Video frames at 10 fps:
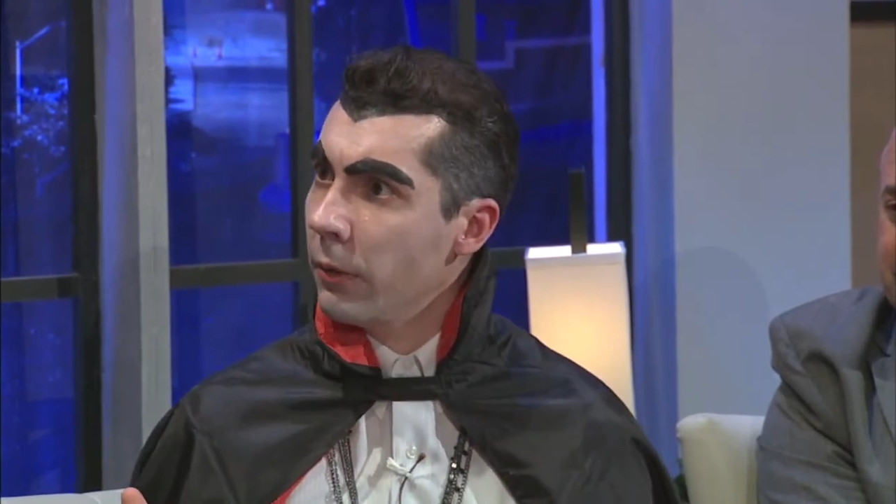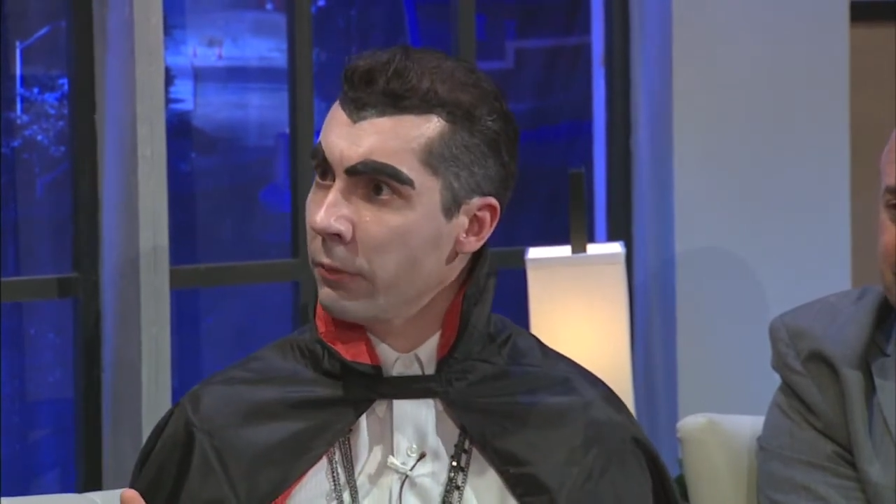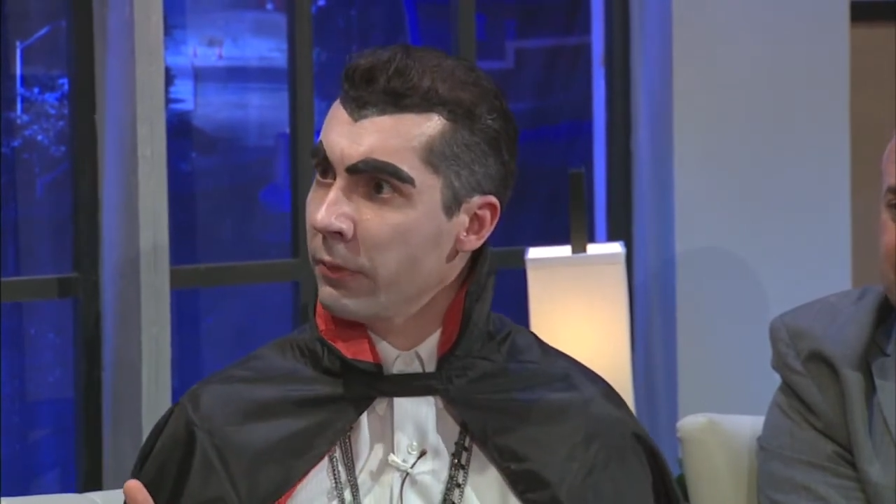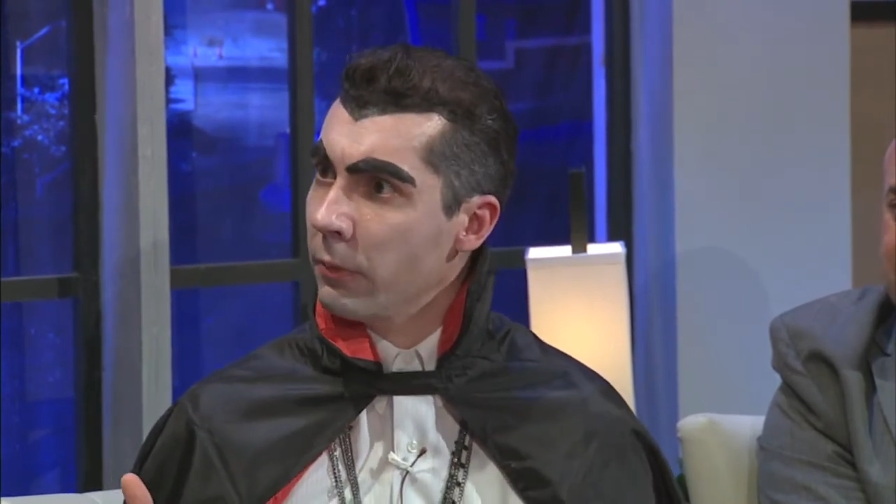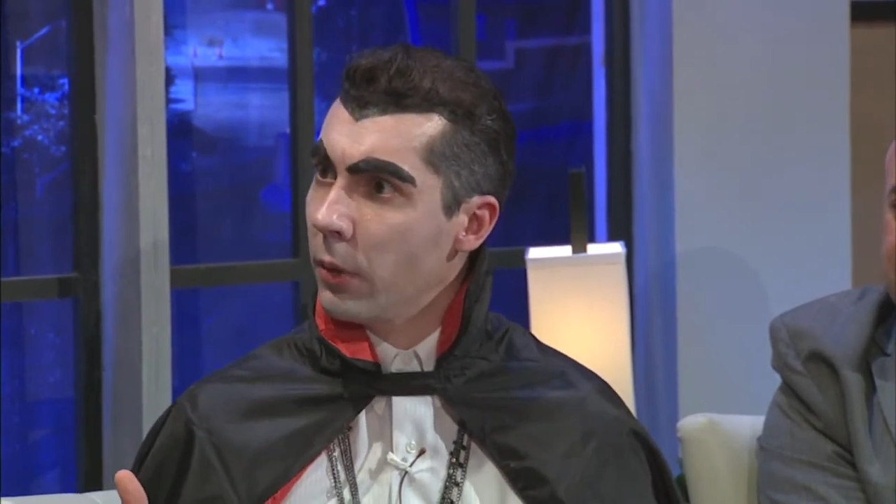
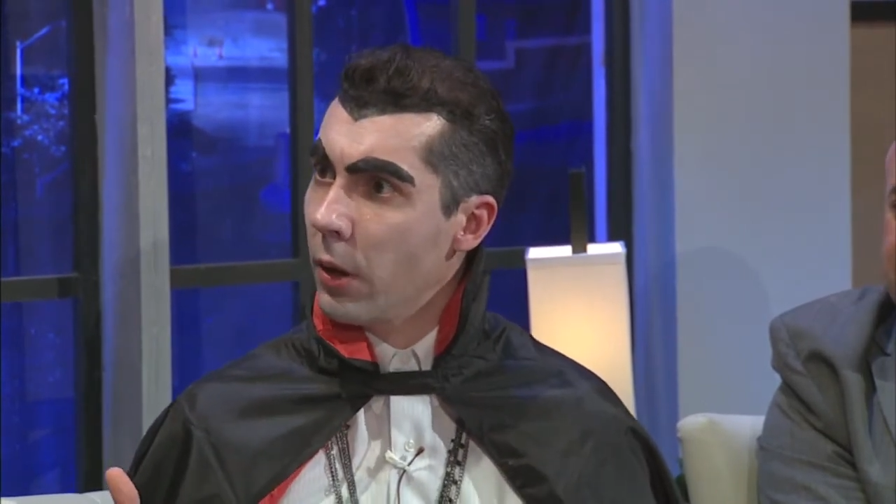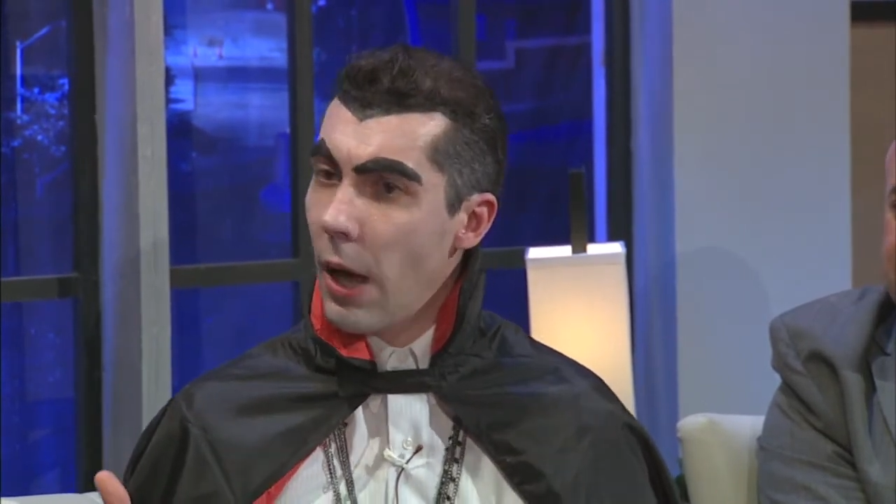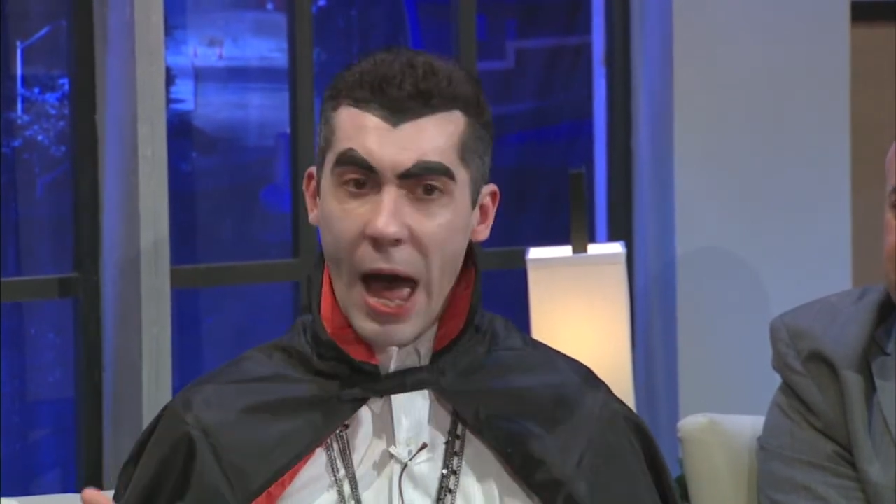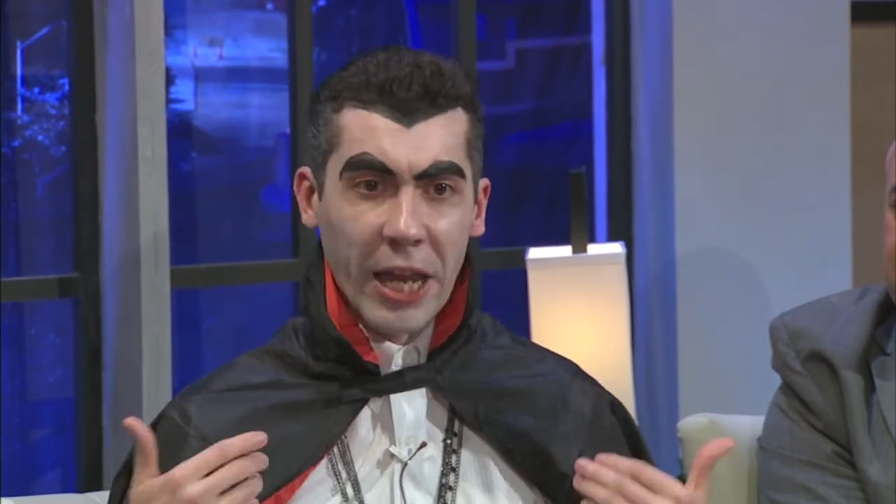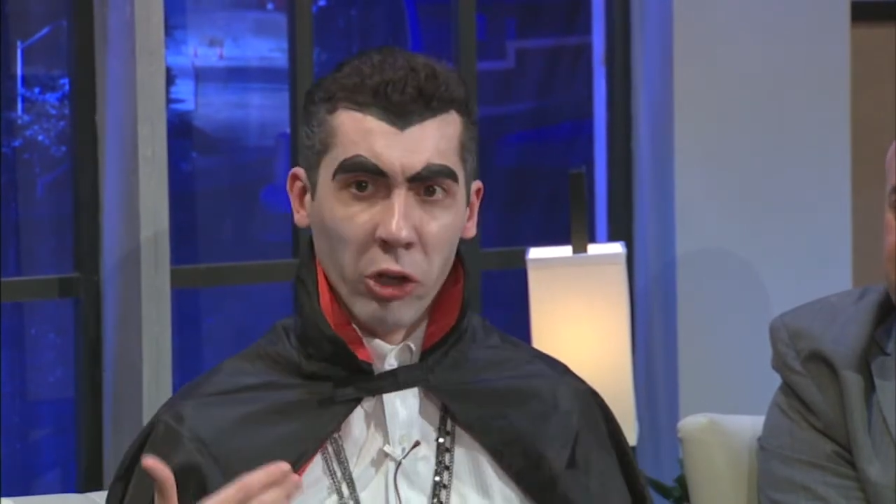Hmm?
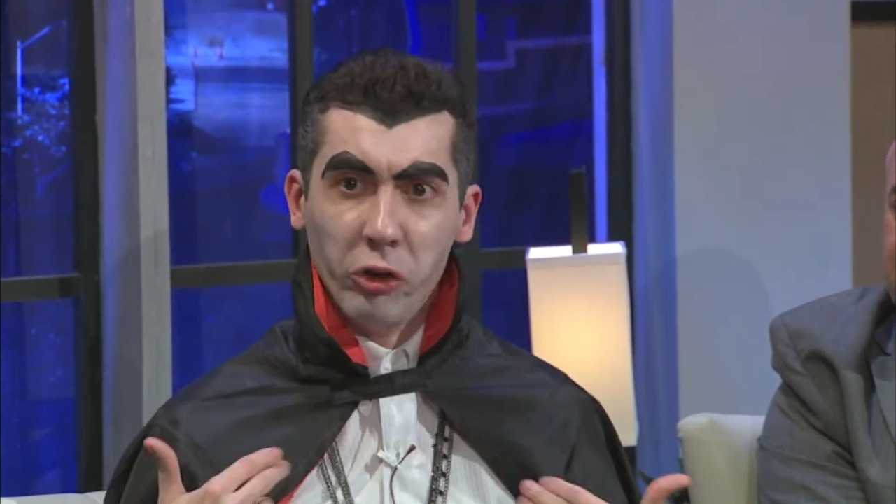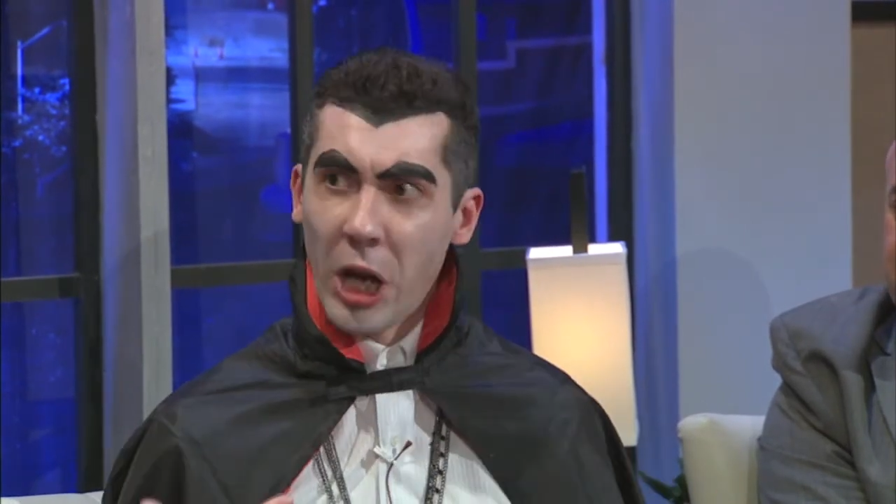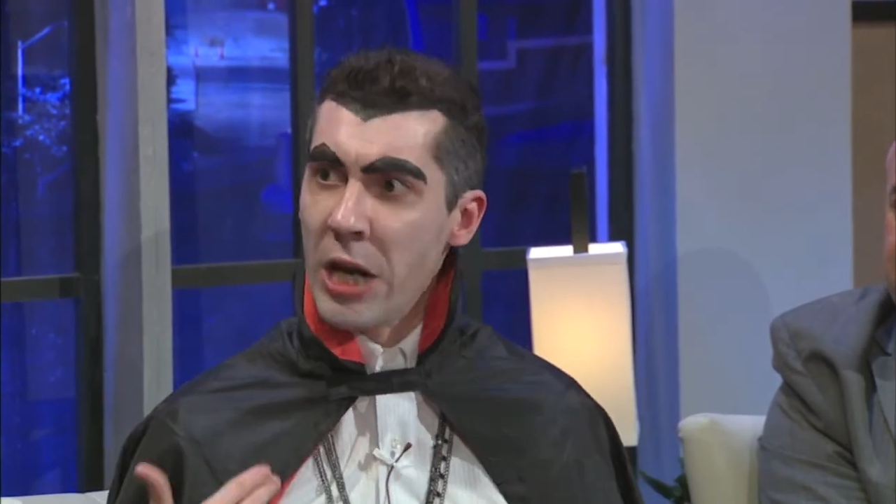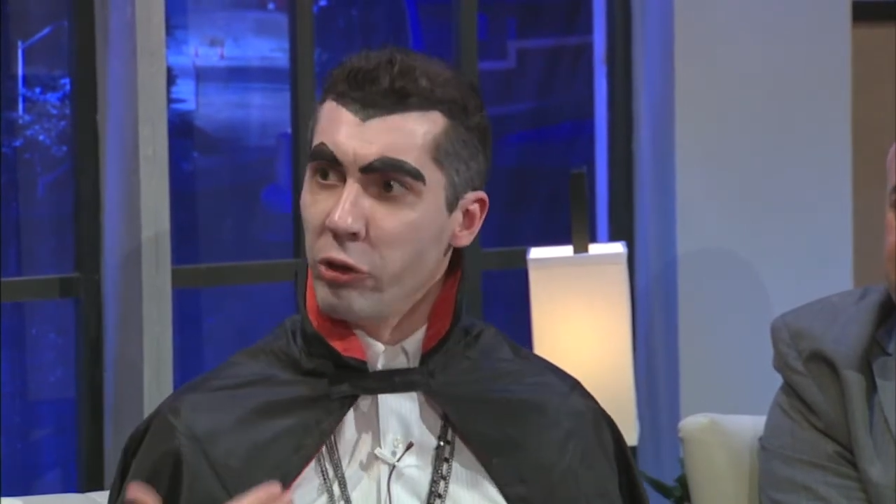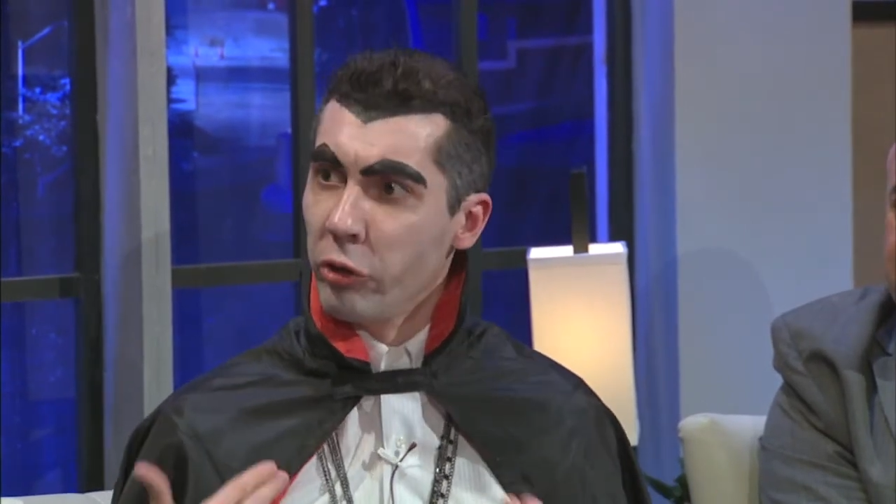I can
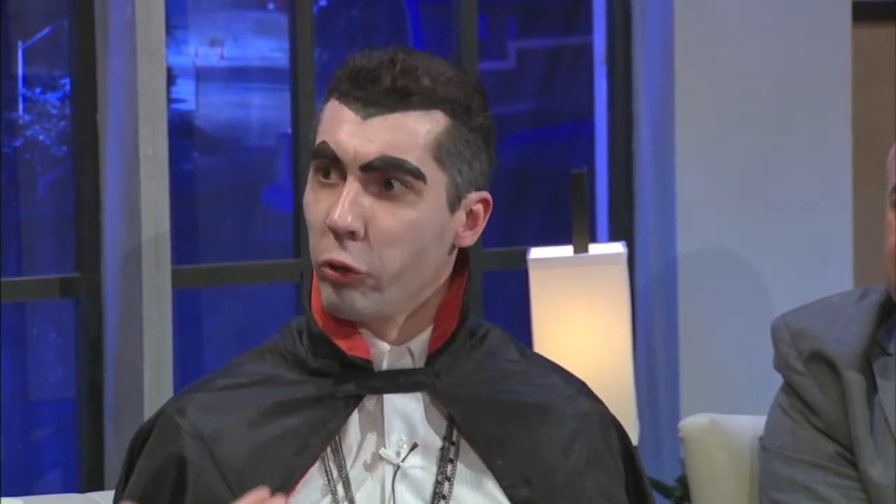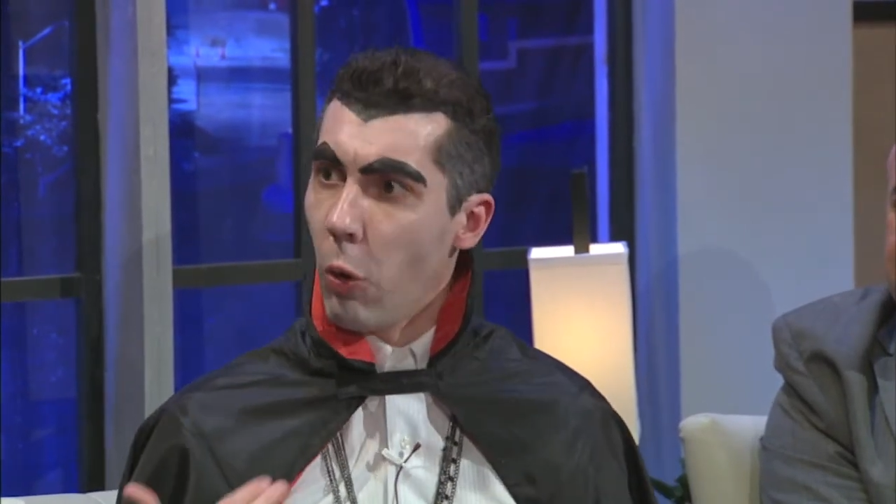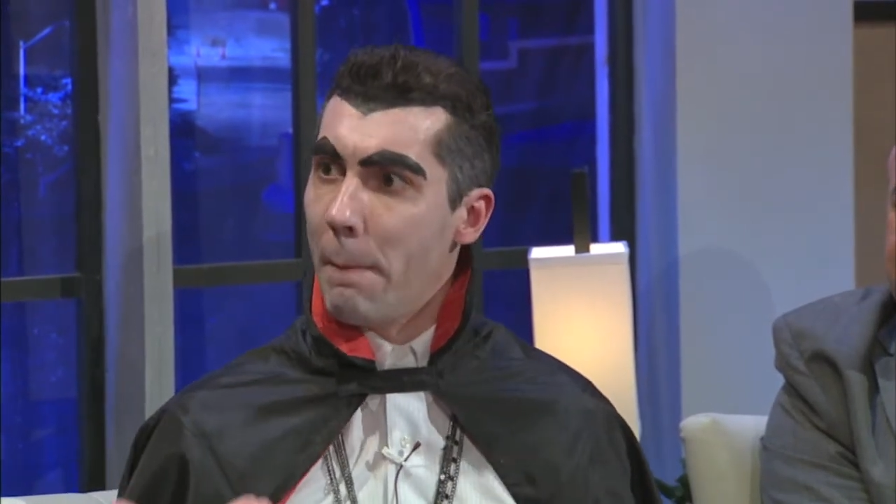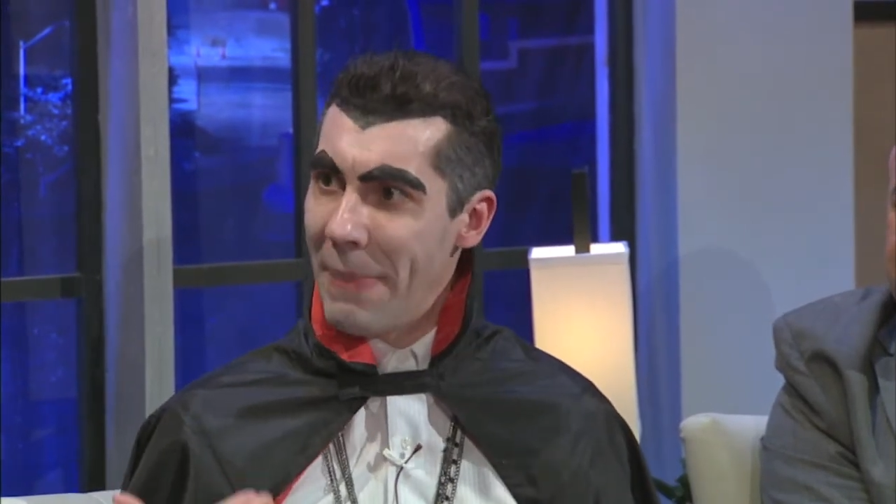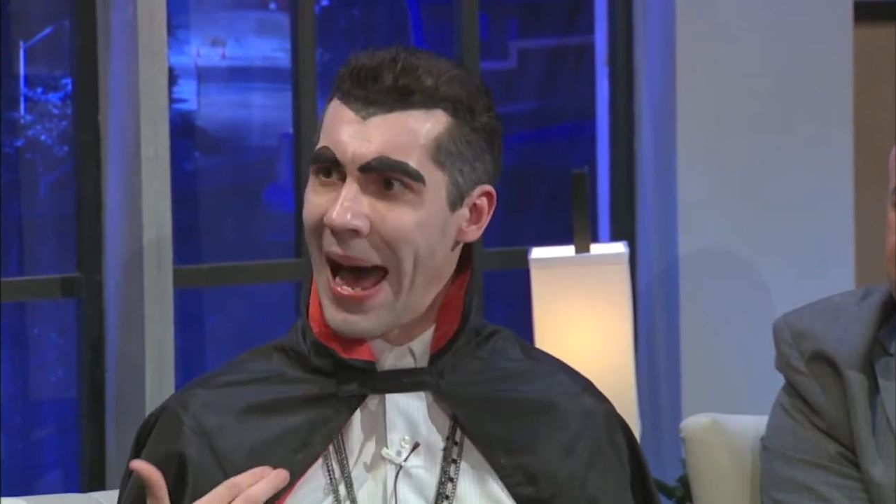change into
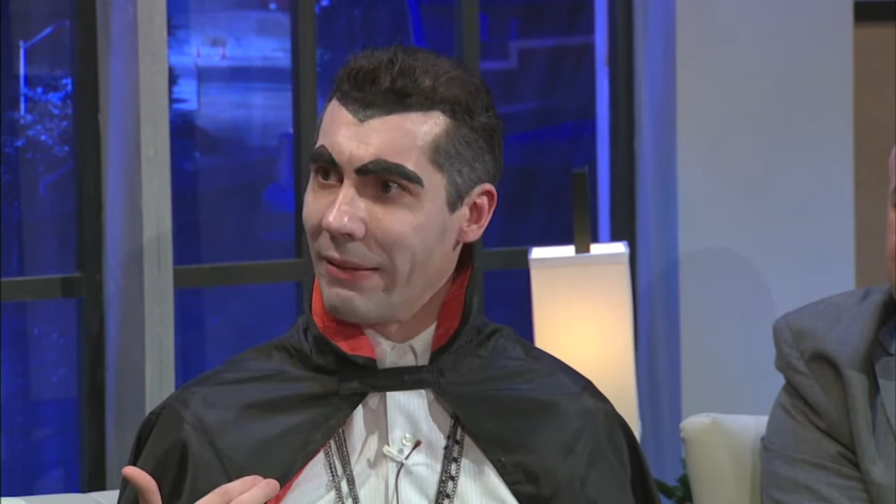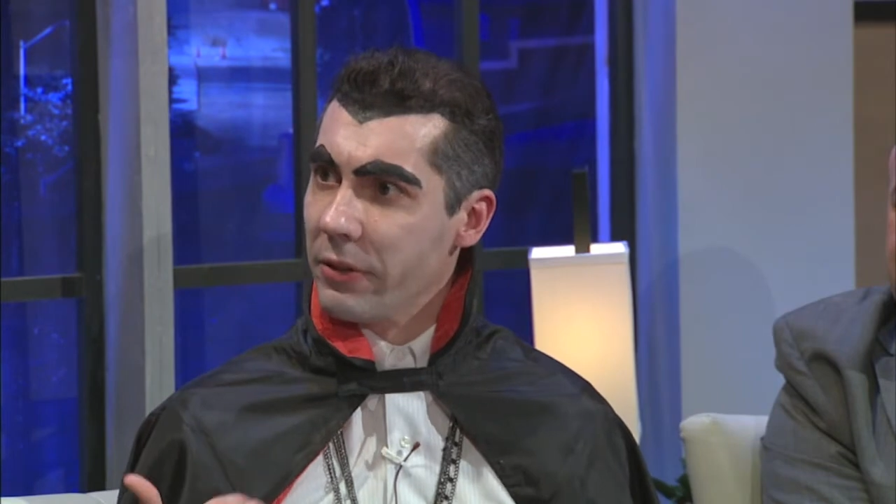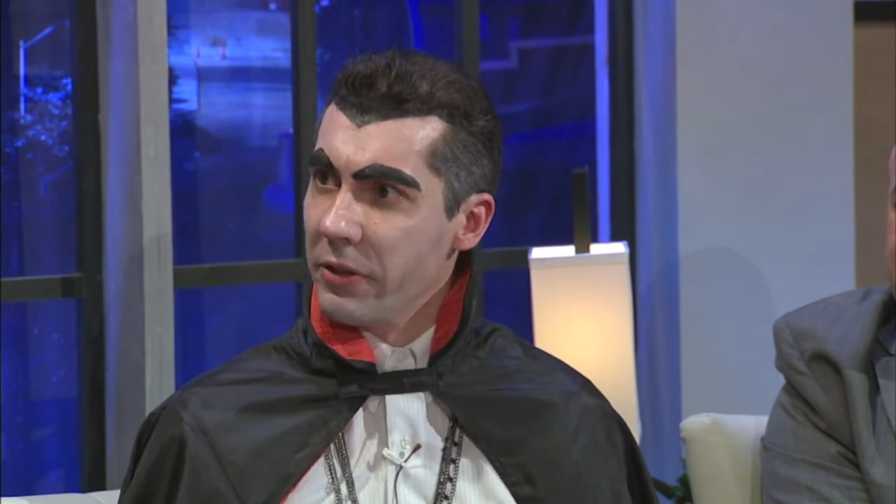a bat.